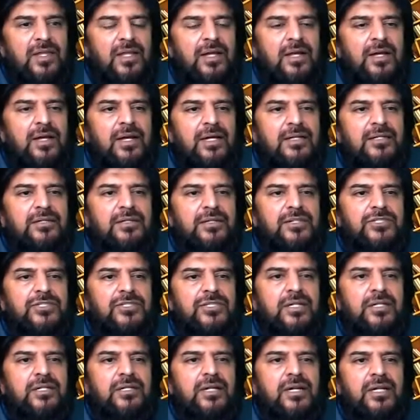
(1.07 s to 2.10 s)
a
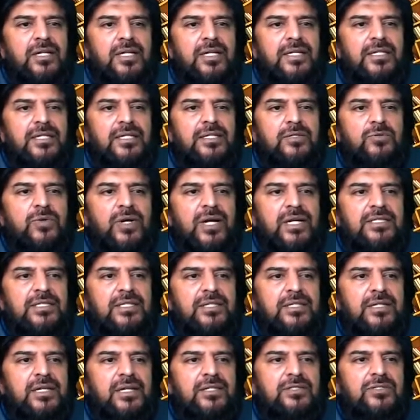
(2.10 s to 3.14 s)
Christian colleague
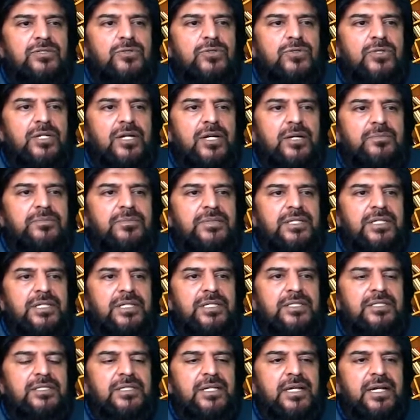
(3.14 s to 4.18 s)
invited us to come
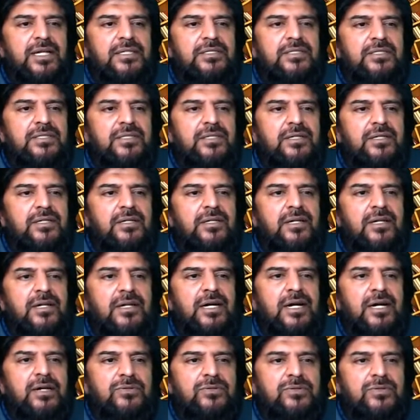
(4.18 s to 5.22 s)
eat at her
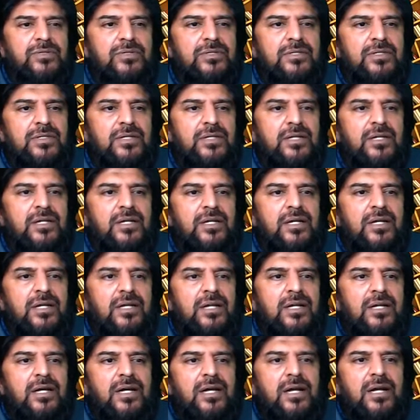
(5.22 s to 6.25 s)
house
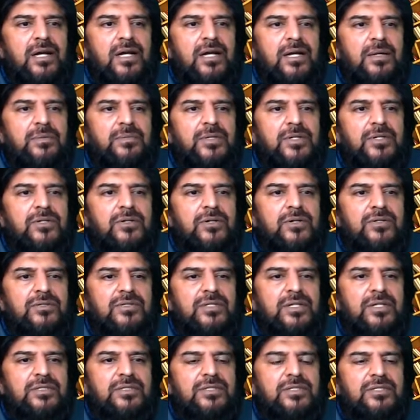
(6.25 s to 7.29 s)
uh, because
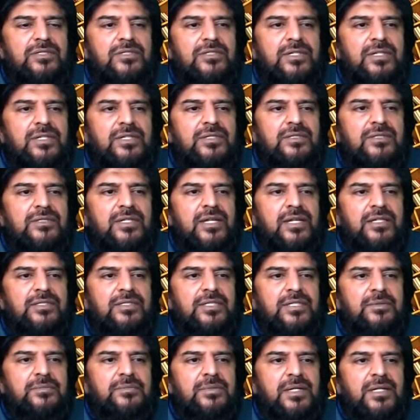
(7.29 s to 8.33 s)
her sister is
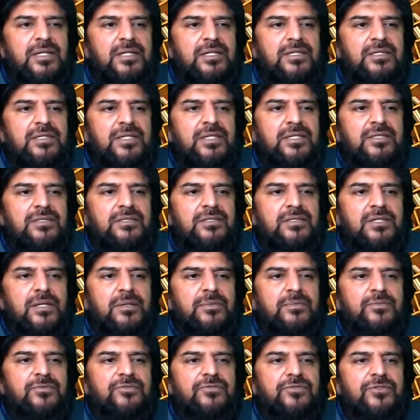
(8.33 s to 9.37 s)
getting married in
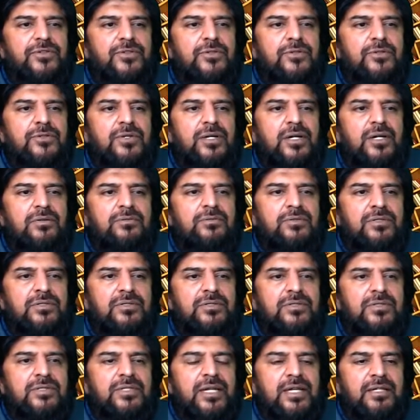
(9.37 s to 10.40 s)
some few
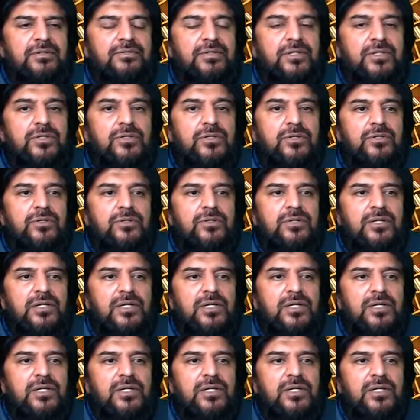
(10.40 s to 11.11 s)
hours. Can we go?